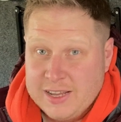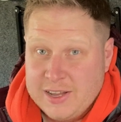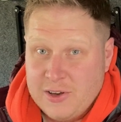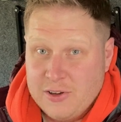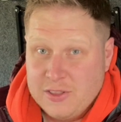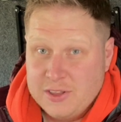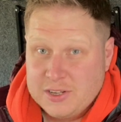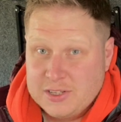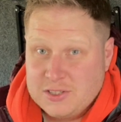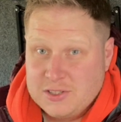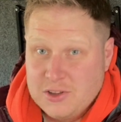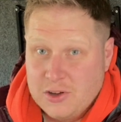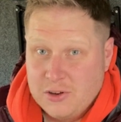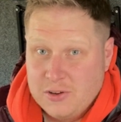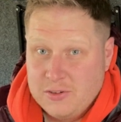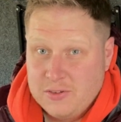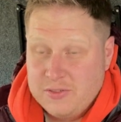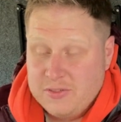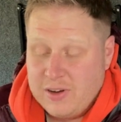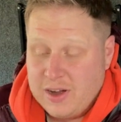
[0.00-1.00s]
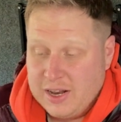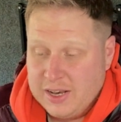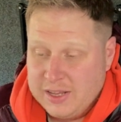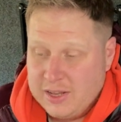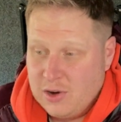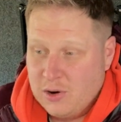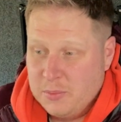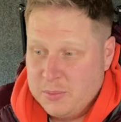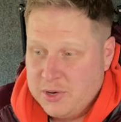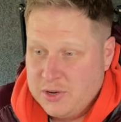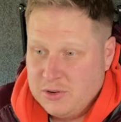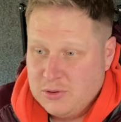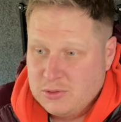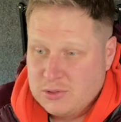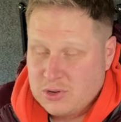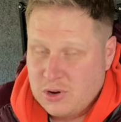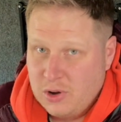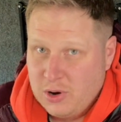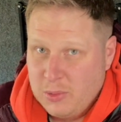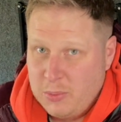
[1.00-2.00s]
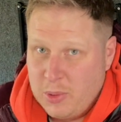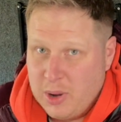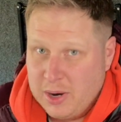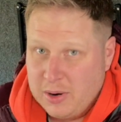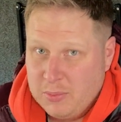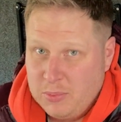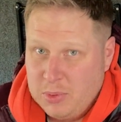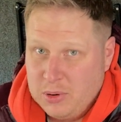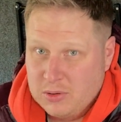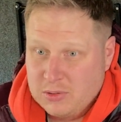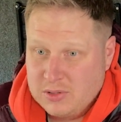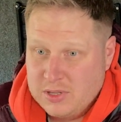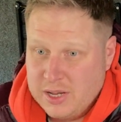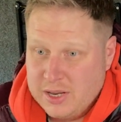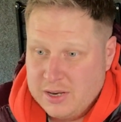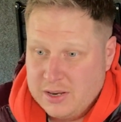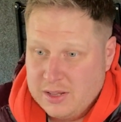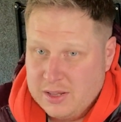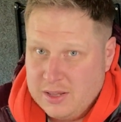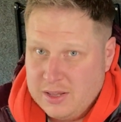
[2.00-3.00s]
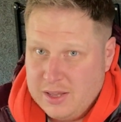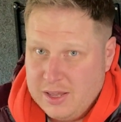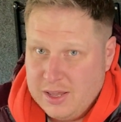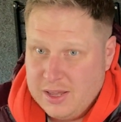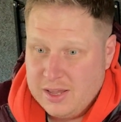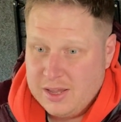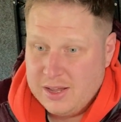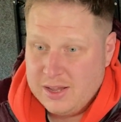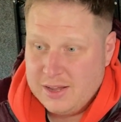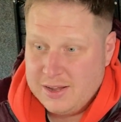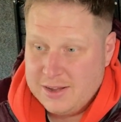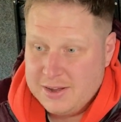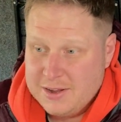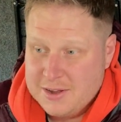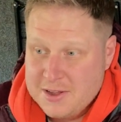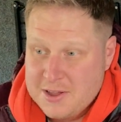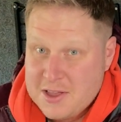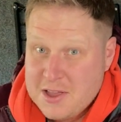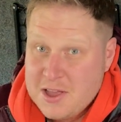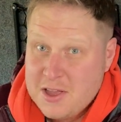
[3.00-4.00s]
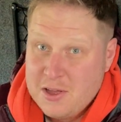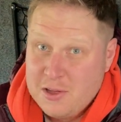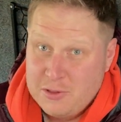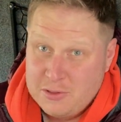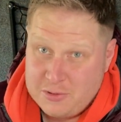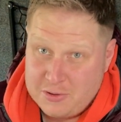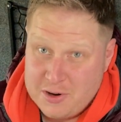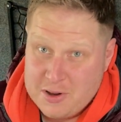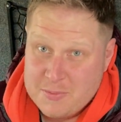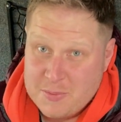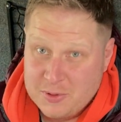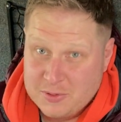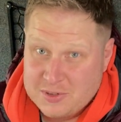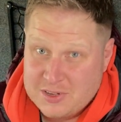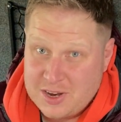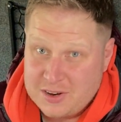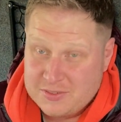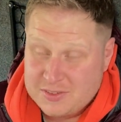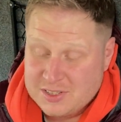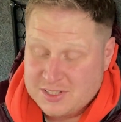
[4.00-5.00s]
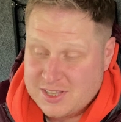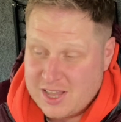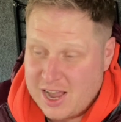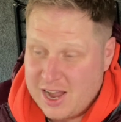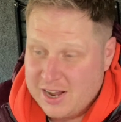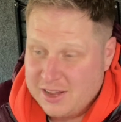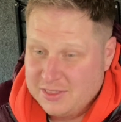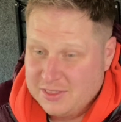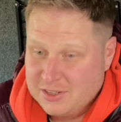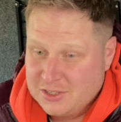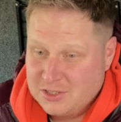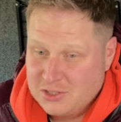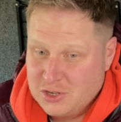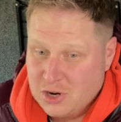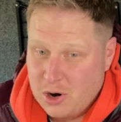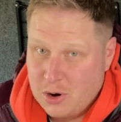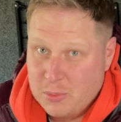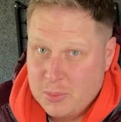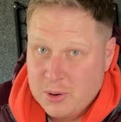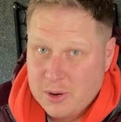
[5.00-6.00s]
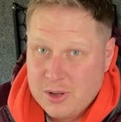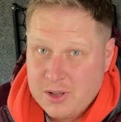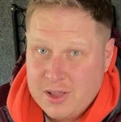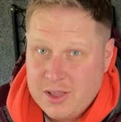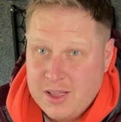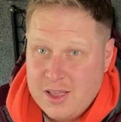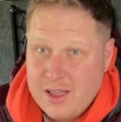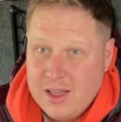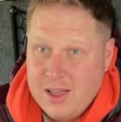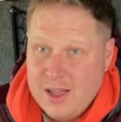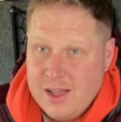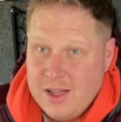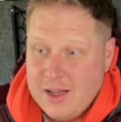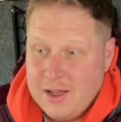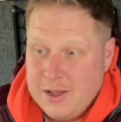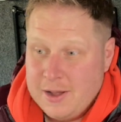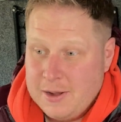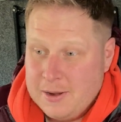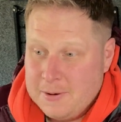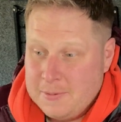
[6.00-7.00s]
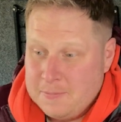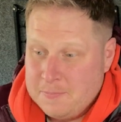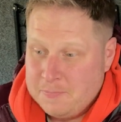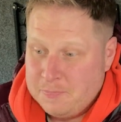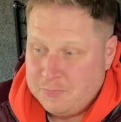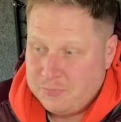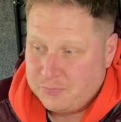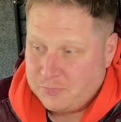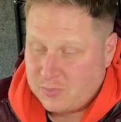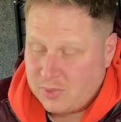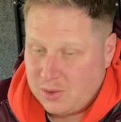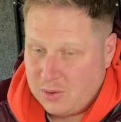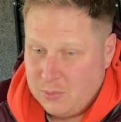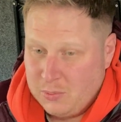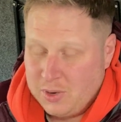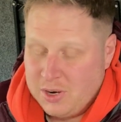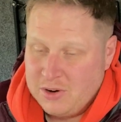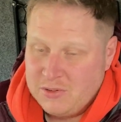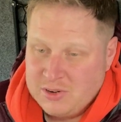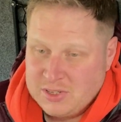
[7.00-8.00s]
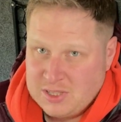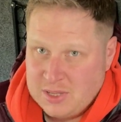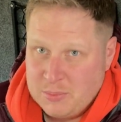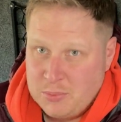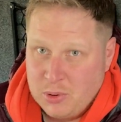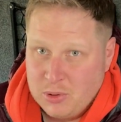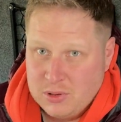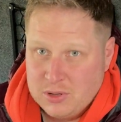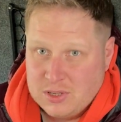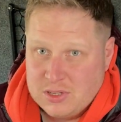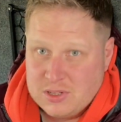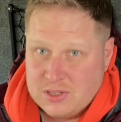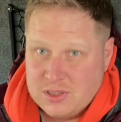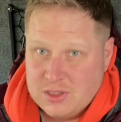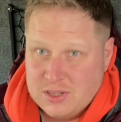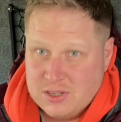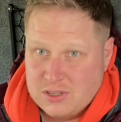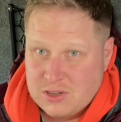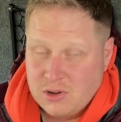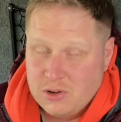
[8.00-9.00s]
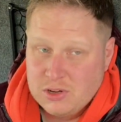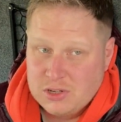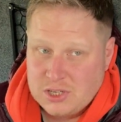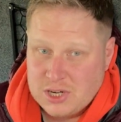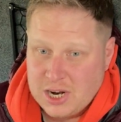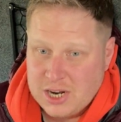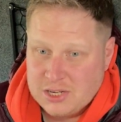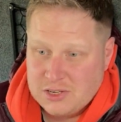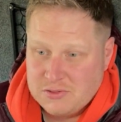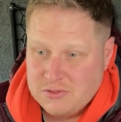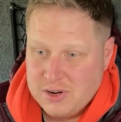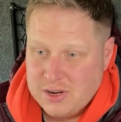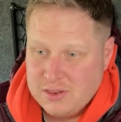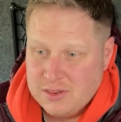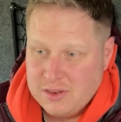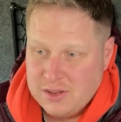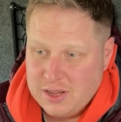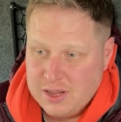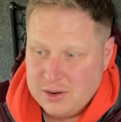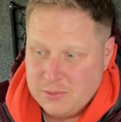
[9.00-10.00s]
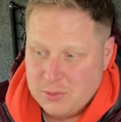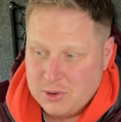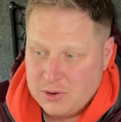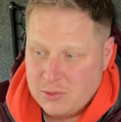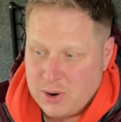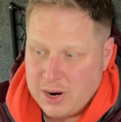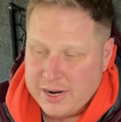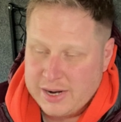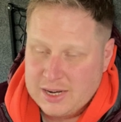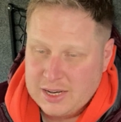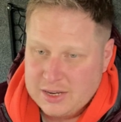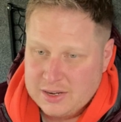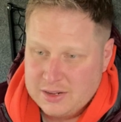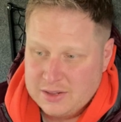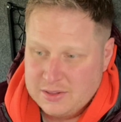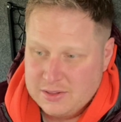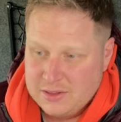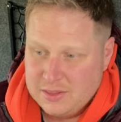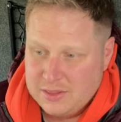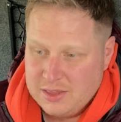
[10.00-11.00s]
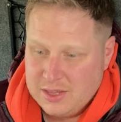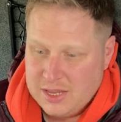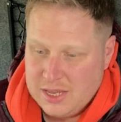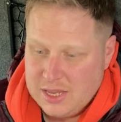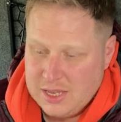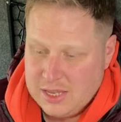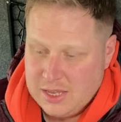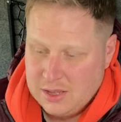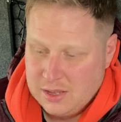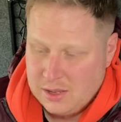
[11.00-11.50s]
got this done, finally got my new solar panel plugged in 3 months after starting this job. When I originally put the solar charger in, it was quite clear that the